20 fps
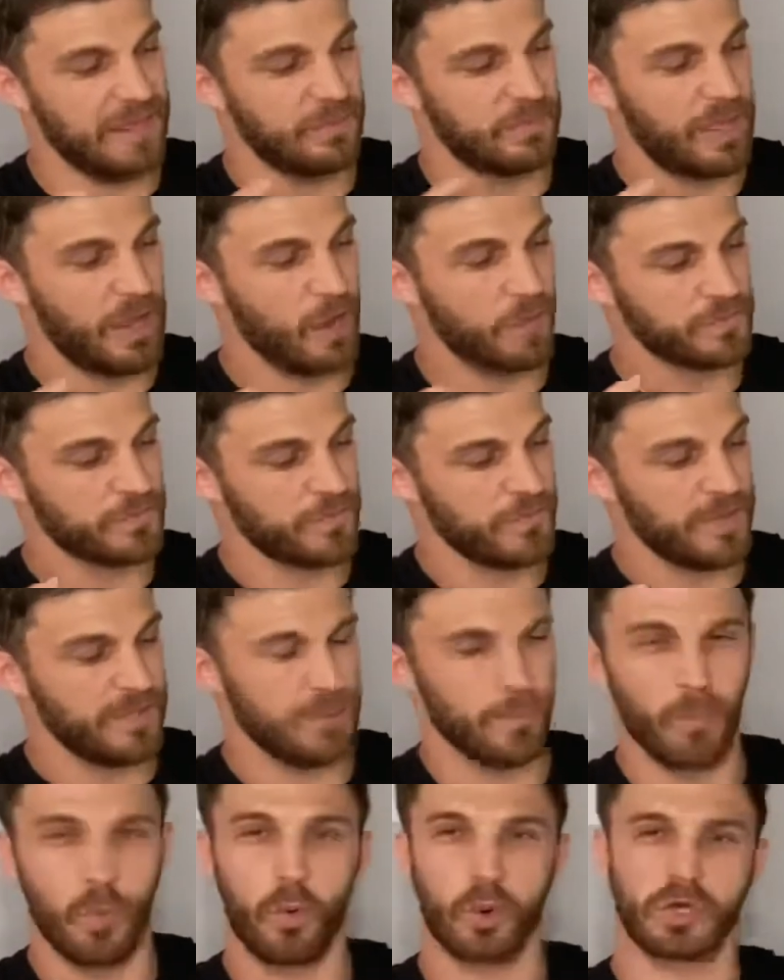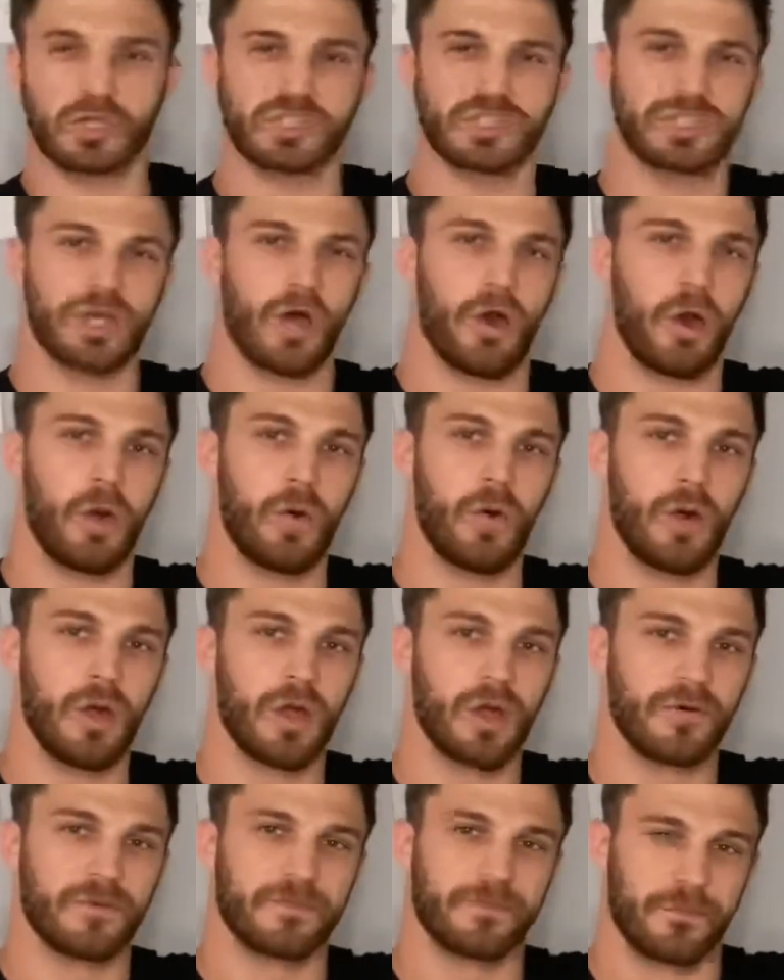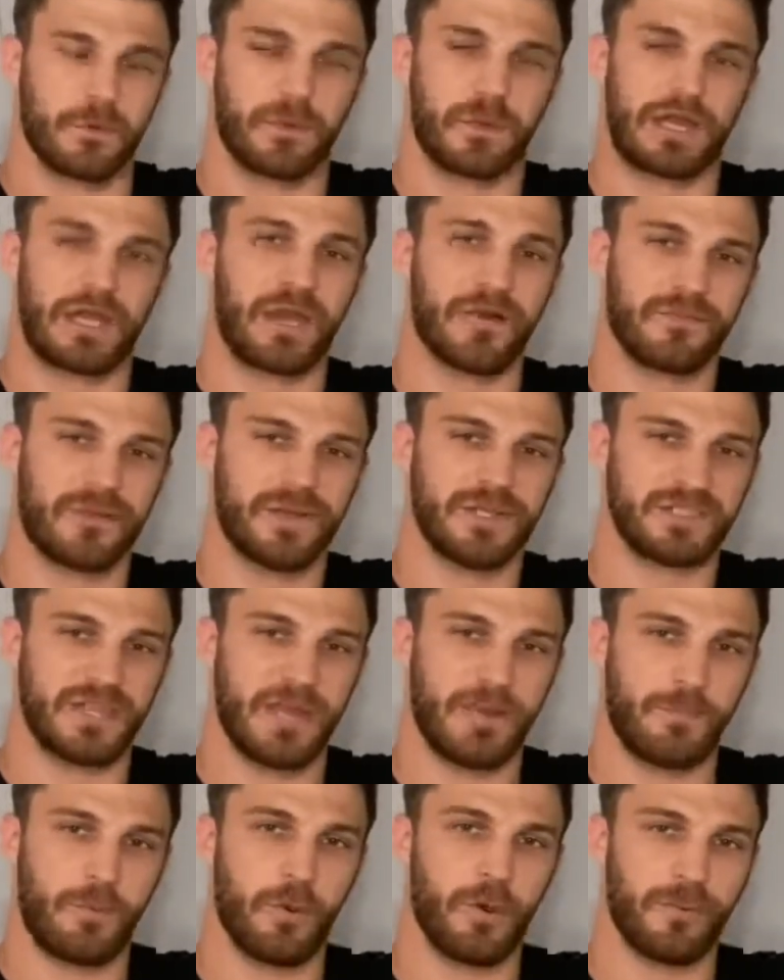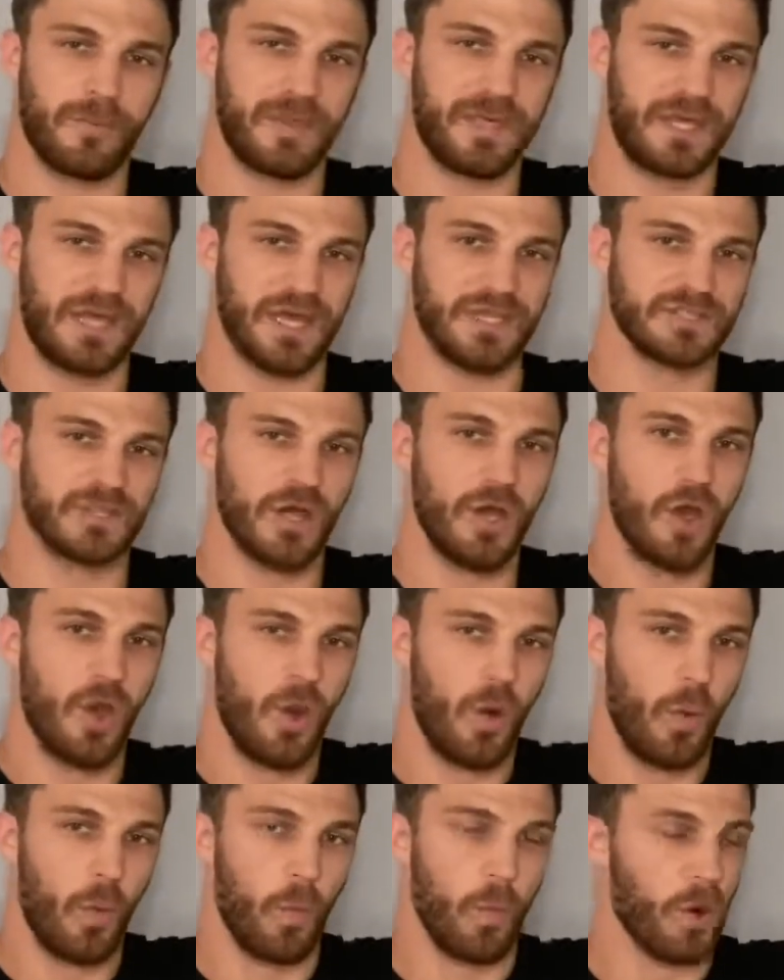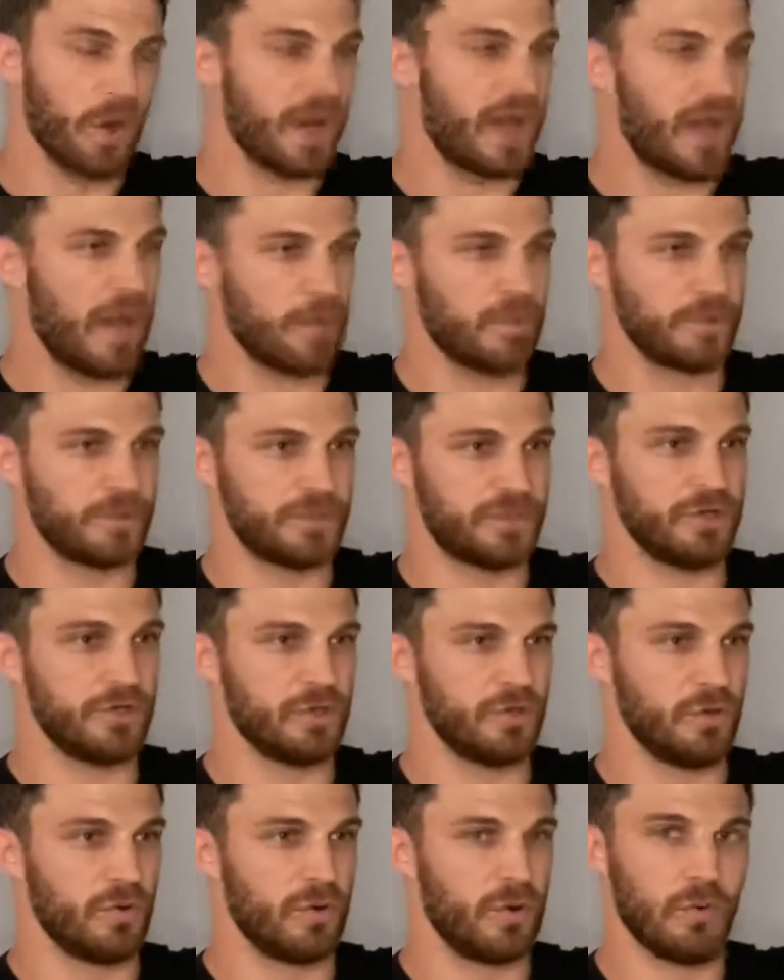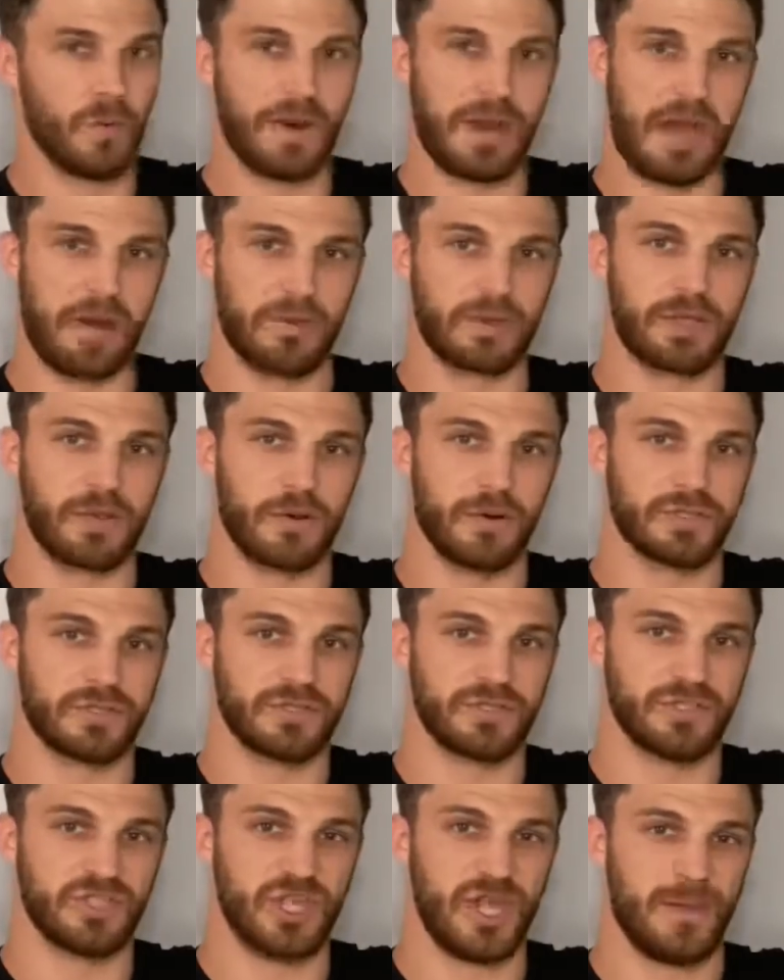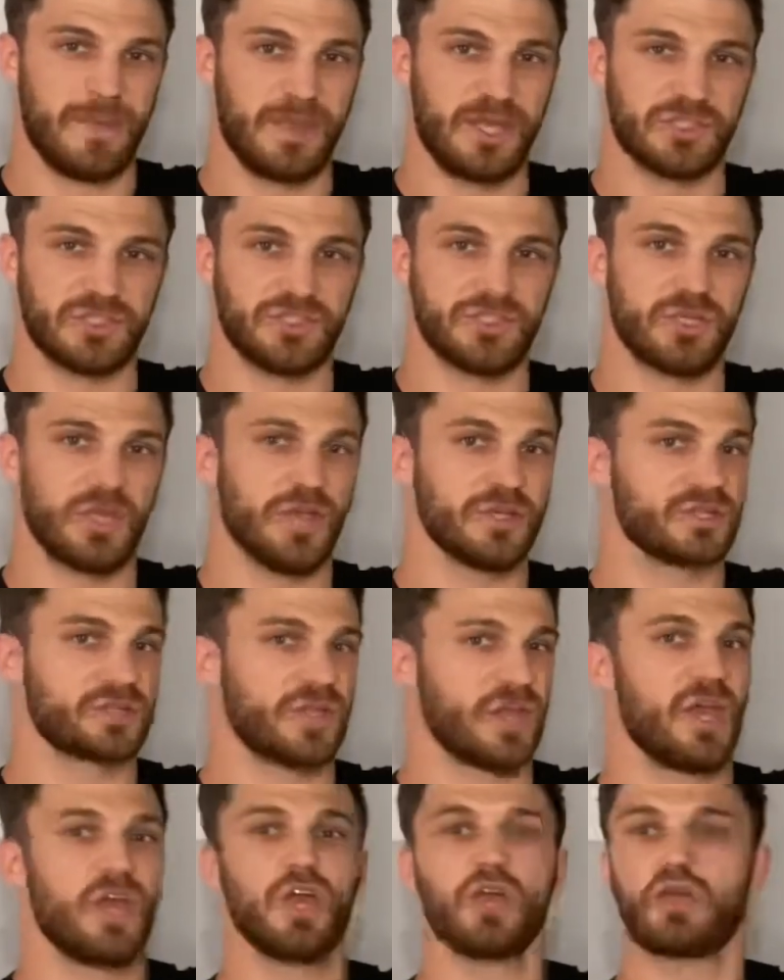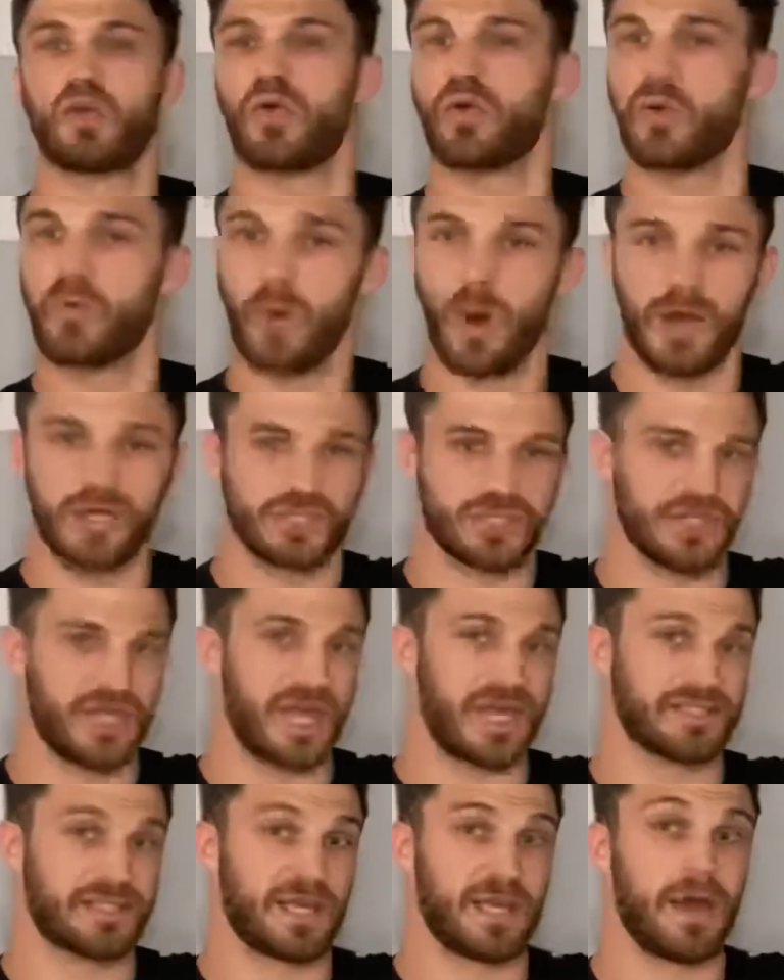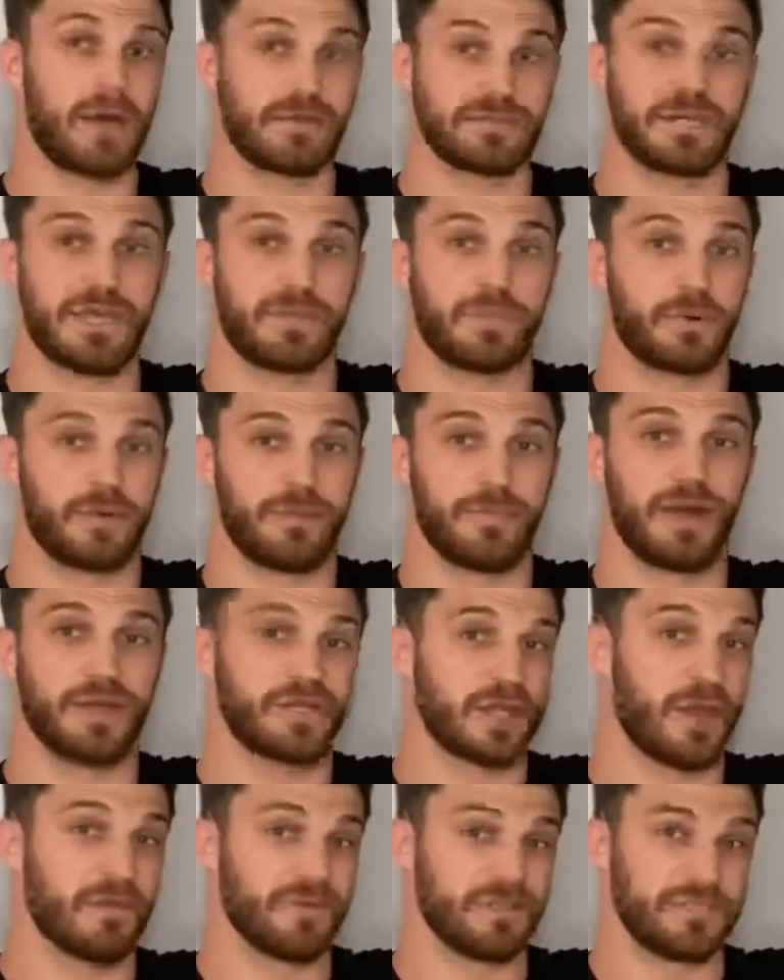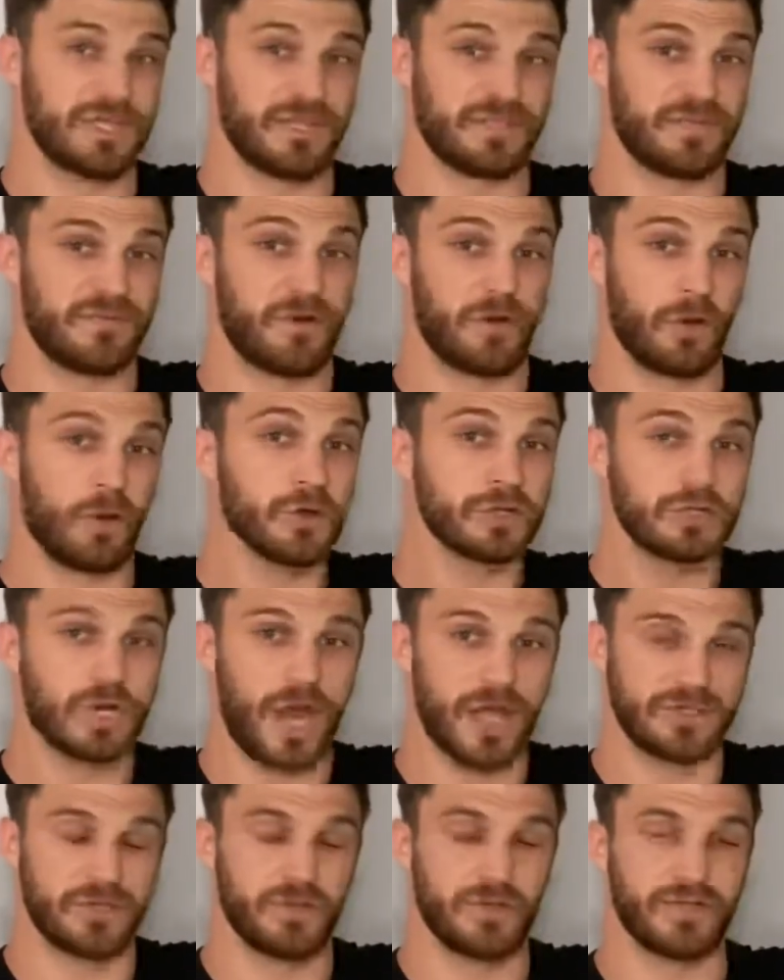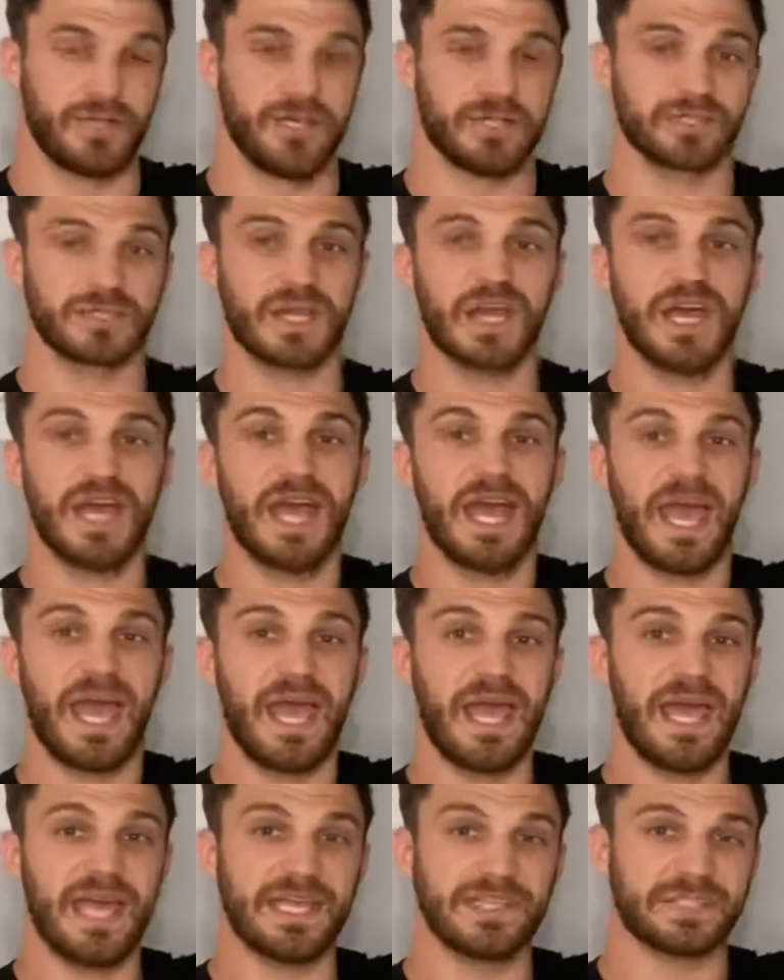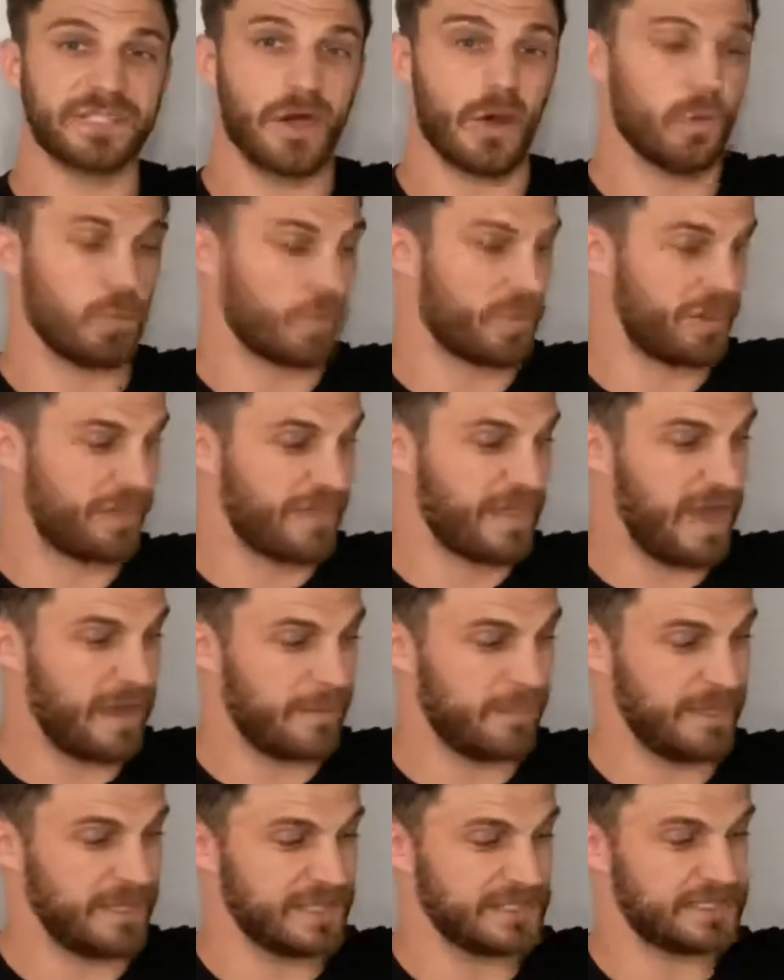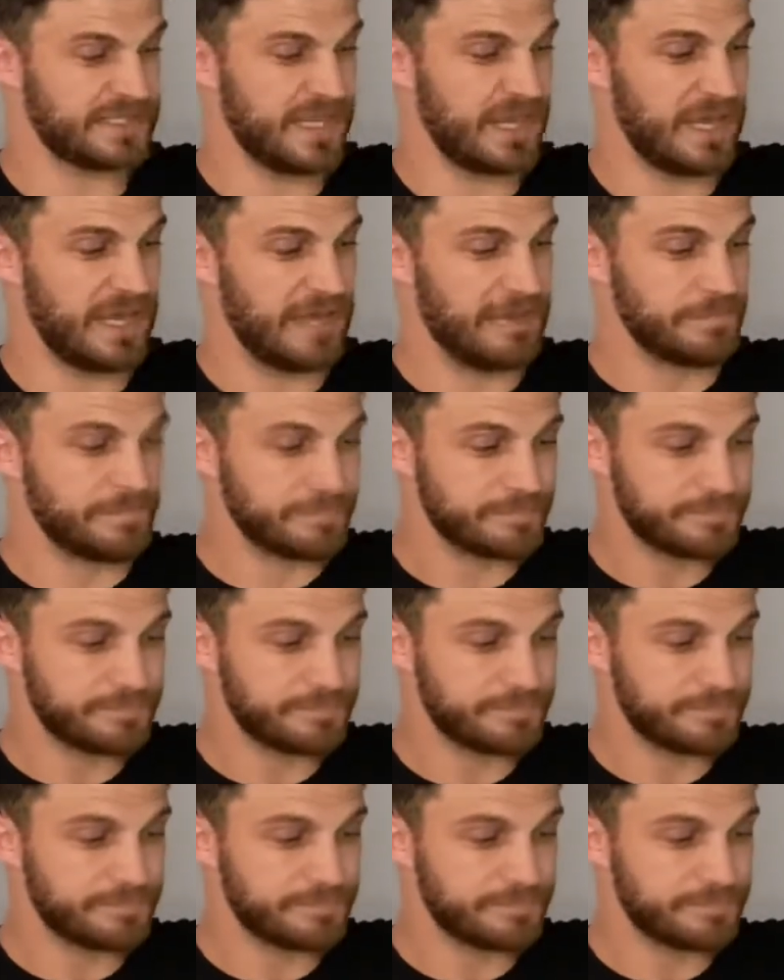helped me more so from a recovery standpoint, because what I would do when I would go into the gym is just crush sets. Like, I would take pretty much every set to failure, or try to at least. And so with that being said,